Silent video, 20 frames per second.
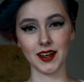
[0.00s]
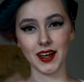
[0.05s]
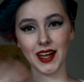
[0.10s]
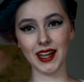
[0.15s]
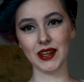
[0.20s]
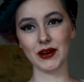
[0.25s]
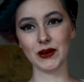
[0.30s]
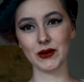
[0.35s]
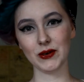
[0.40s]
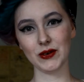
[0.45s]

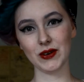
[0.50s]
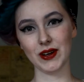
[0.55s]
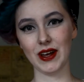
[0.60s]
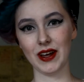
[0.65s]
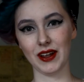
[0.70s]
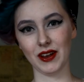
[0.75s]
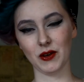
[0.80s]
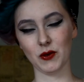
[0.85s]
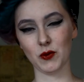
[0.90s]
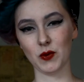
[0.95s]
Hello,
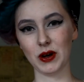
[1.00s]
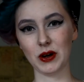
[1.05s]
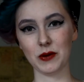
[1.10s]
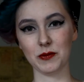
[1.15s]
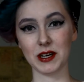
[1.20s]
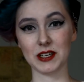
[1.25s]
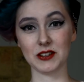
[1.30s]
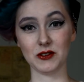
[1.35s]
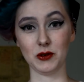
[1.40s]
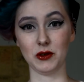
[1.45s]
and welcome
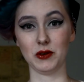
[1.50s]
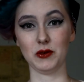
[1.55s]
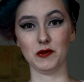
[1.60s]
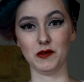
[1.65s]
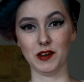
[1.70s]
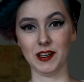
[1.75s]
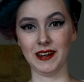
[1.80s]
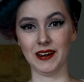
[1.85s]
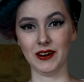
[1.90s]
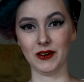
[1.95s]
back to a new
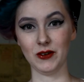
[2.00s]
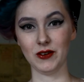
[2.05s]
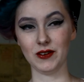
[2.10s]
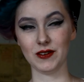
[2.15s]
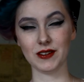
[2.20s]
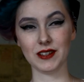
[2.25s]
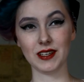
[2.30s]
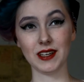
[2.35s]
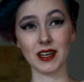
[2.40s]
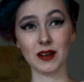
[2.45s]
video.
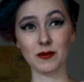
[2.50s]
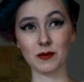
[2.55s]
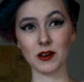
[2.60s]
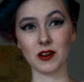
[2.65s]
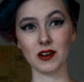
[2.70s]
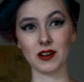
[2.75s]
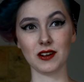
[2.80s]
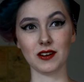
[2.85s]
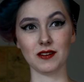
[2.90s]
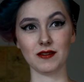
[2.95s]
Today I'm
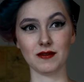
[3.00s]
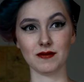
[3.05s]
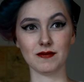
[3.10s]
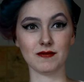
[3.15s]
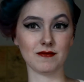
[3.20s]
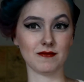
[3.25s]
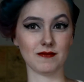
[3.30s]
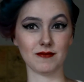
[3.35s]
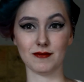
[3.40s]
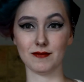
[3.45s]
gonna
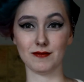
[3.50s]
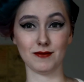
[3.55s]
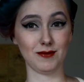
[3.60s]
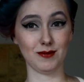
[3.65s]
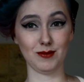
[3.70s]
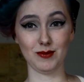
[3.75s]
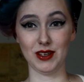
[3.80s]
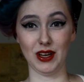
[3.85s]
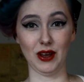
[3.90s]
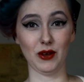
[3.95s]

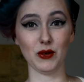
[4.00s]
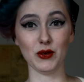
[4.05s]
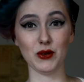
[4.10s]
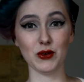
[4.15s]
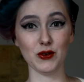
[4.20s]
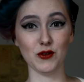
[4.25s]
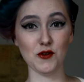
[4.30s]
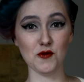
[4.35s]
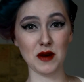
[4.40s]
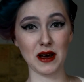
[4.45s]
tell
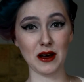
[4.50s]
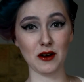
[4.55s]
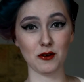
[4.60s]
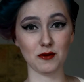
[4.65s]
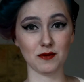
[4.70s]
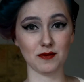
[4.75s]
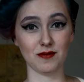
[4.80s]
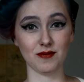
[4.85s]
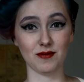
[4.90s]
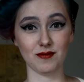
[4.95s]
you about